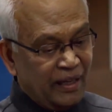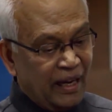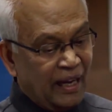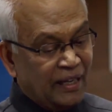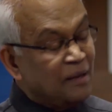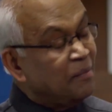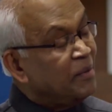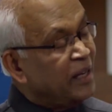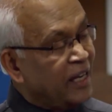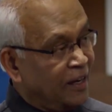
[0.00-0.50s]

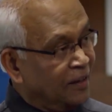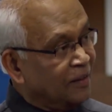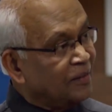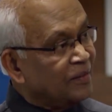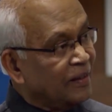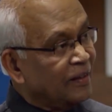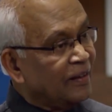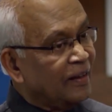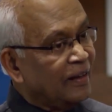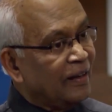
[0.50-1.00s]
anemia.
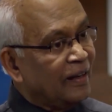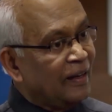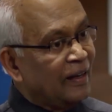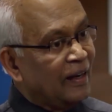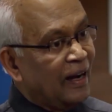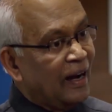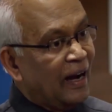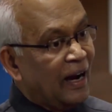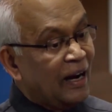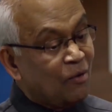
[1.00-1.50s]

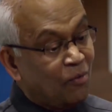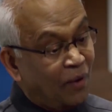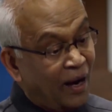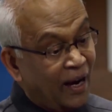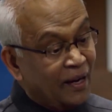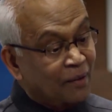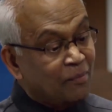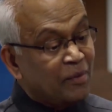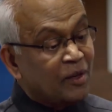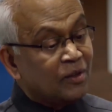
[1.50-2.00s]
And
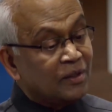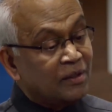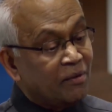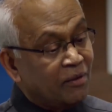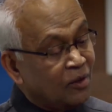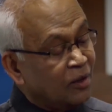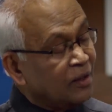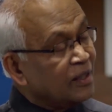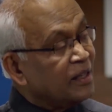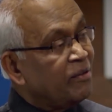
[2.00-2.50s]
why? Because they
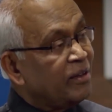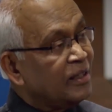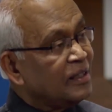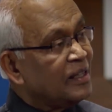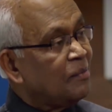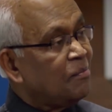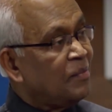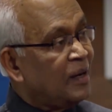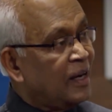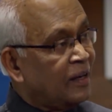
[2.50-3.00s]
were not giving
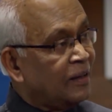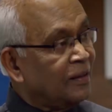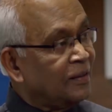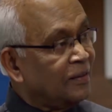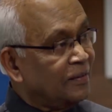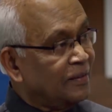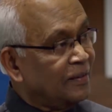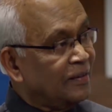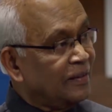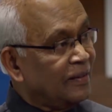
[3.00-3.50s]
their blood.
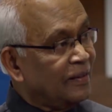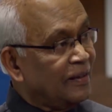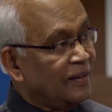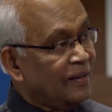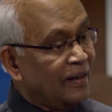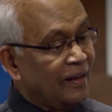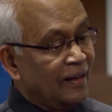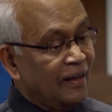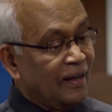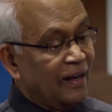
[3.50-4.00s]

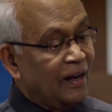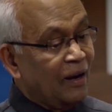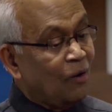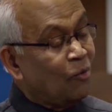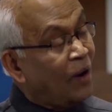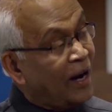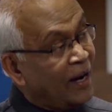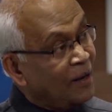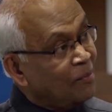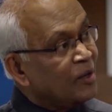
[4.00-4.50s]

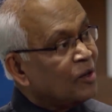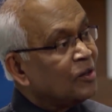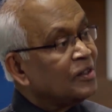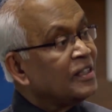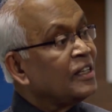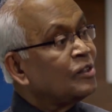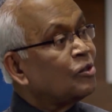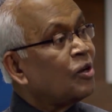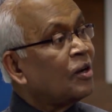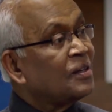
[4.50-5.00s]
Why? Because
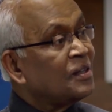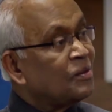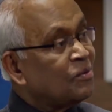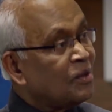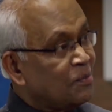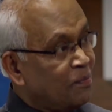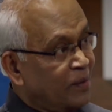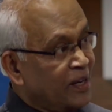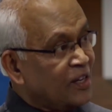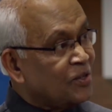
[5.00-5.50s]
they thought it
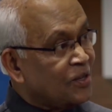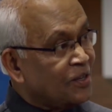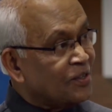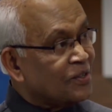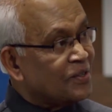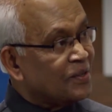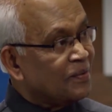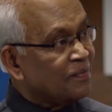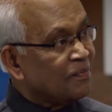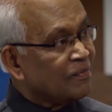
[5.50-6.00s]
was
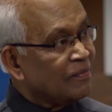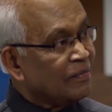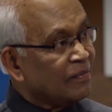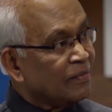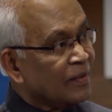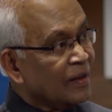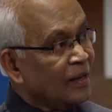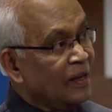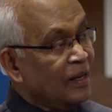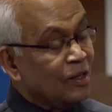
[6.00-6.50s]
precious.
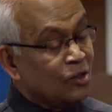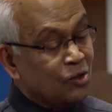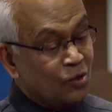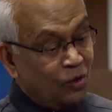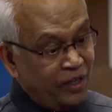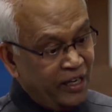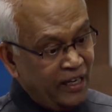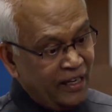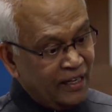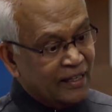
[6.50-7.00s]
So
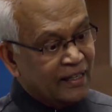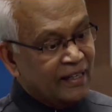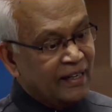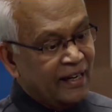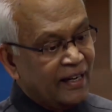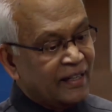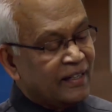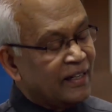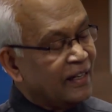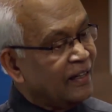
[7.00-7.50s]
he
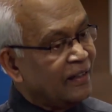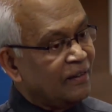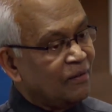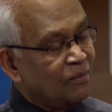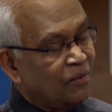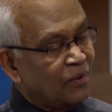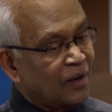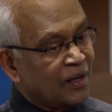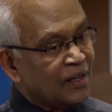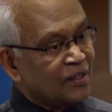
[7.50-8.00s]

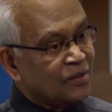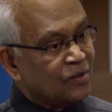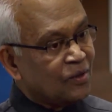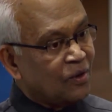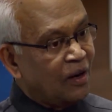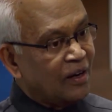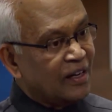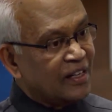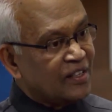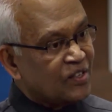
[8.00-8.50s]
created what is
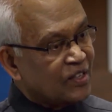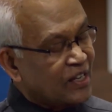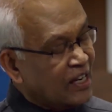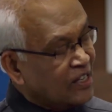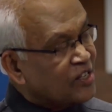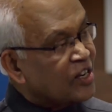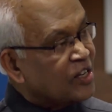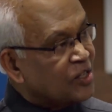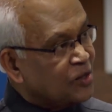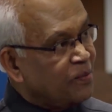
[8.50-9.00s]
called as
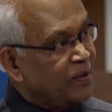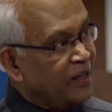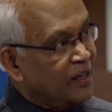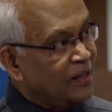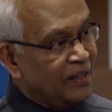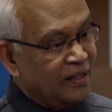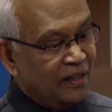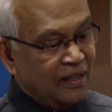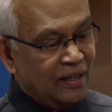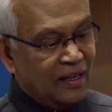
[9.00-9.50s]
Touch HB,
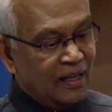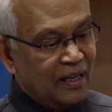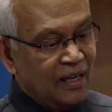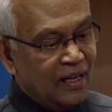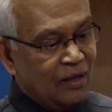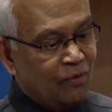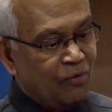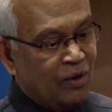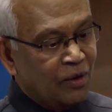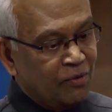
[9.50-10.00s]

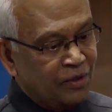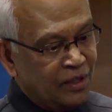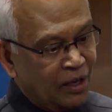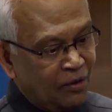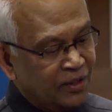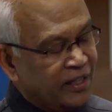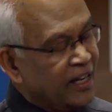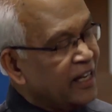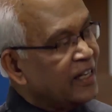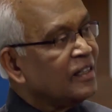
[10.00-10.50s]
where
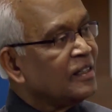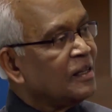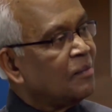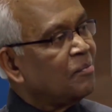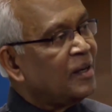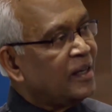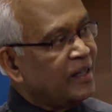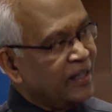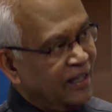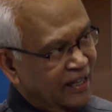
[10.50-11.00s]
without taking the
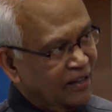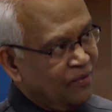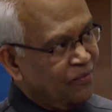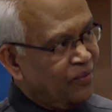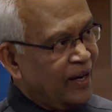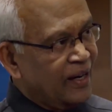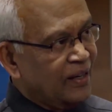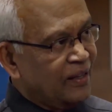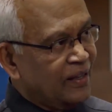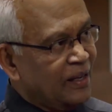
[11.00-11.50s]
blood, he can
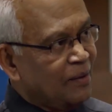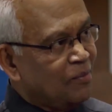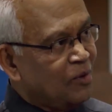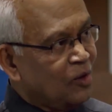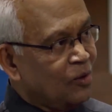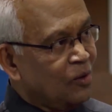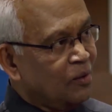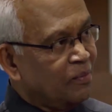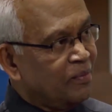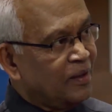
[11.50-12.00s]
find
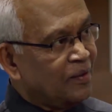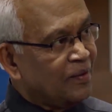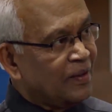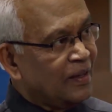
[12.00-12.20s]
hemoglobin.